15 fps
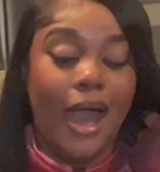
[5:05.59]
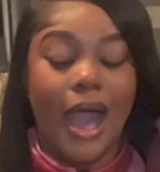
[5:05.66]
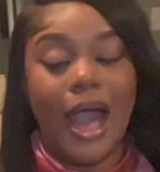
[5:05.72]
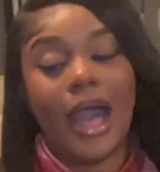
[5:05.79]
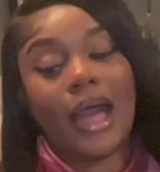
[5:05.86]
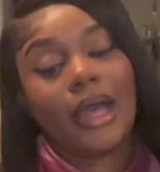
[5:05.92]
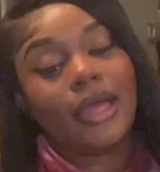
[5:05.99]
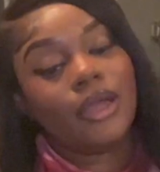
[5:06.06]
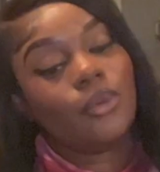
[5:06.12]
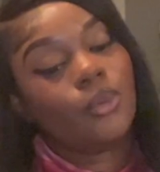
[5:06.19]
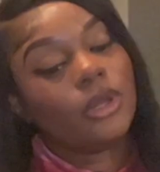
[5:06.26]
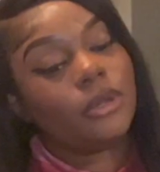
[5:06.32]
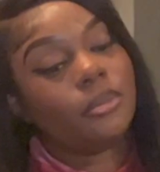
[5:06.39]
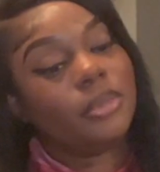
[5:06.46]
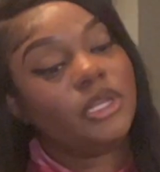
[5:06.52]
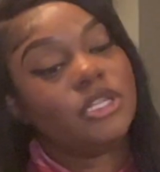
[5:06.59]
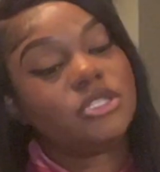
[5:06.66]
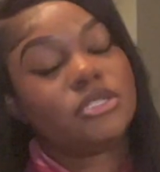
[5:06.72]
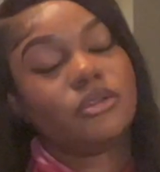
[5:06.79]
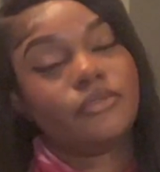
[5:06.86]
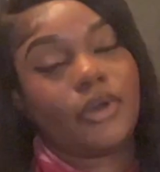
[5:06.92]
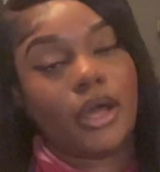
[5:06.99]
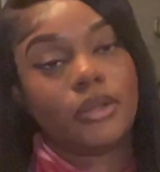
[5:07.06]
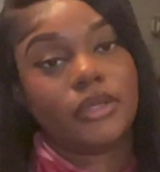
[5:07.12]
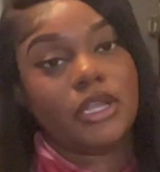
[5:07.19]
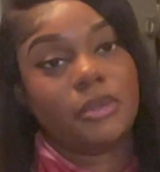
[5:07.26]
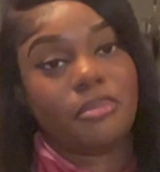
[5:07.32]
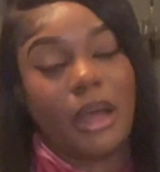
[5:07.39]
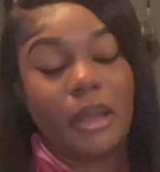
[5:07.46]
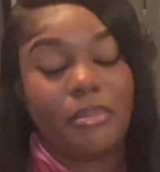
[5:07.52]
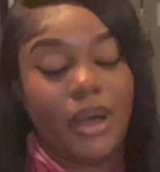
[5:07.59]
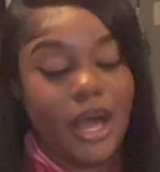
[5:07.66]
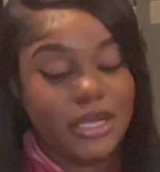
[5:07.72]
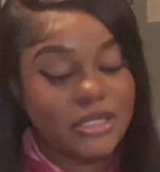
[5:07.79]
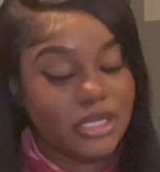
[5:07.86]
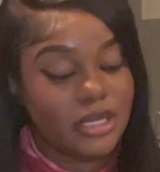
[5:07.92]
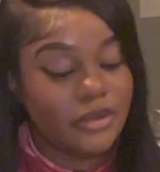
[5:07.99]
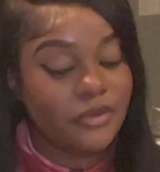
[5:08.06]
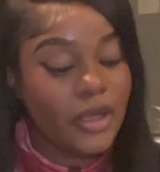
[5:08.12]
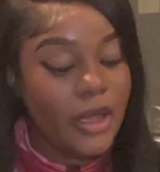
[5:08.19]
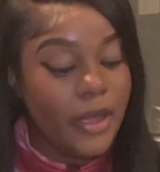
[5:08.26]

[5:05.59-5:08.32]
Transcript: I want to be surrounded by positive